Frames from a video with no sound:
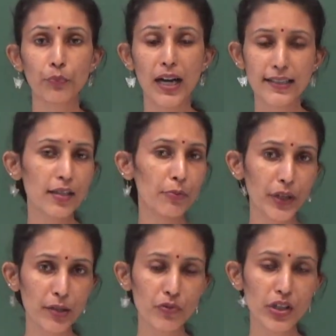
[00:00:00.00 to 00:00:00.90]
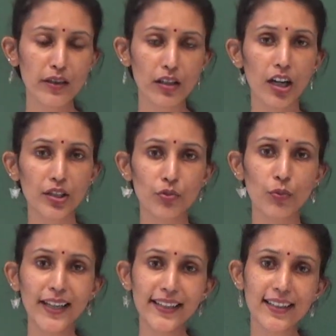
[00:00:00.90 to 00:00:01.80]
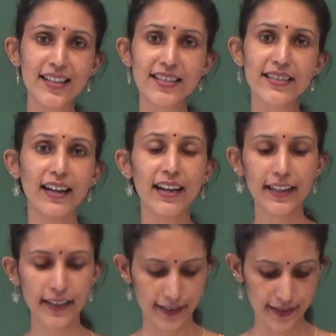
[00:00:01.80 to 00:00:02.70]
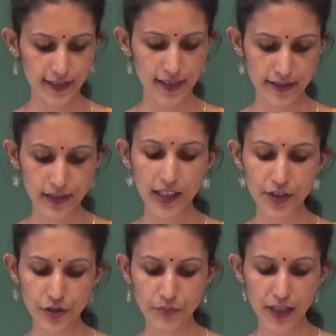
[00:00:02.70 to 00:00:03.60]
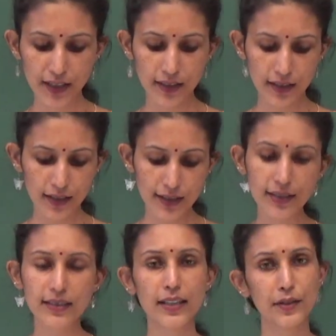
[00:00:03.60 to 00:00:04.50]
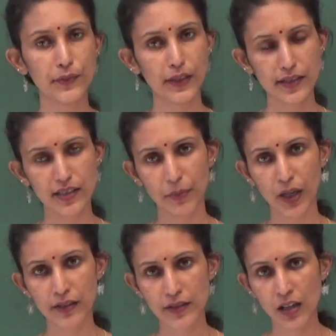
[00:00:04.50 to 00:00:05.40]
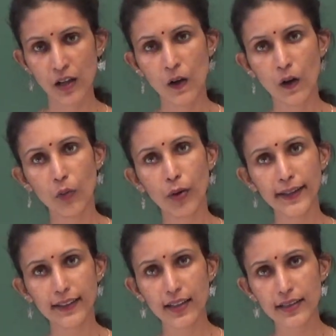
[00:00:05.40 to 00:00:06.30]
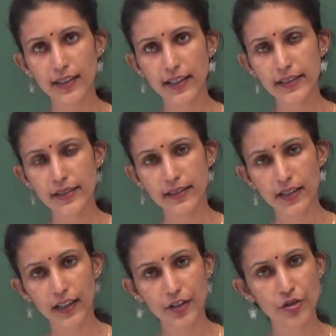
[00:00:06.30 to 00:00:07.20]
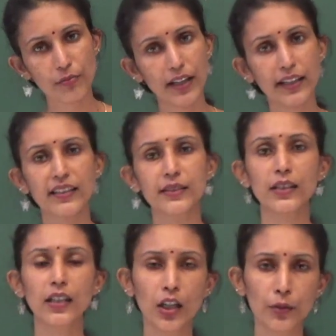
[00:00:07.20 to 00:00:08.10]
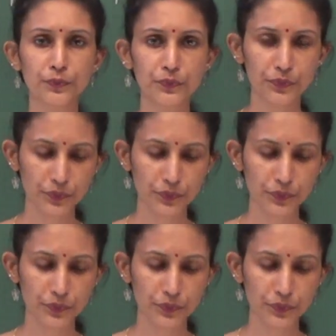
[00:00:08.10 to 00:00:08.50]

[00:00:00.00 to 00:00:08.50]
Asim Premji thought, why can't I try to make a successful enterprise? Or why can't I try to make a